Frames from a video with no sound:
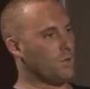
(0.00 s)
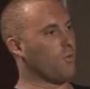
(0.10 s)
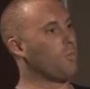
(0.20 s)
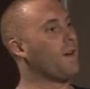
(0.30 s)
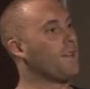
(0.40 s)
or
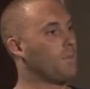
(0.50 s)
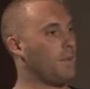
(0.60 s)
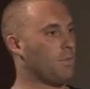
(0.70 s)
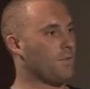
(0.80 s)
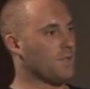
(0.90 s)
reminded
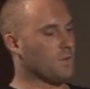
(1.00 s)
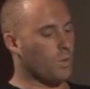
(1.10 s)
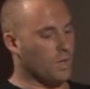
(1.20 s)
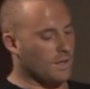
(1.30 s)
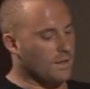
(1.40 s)
people of just
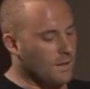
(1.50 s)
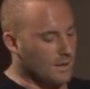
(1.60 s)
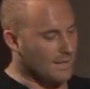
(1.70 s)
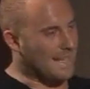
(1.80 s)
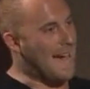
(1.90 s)
what a
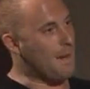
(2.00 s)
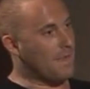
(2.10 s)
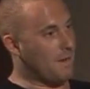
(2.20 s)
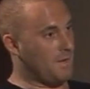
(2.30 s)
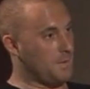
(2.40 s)
gap
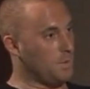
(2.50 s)
there is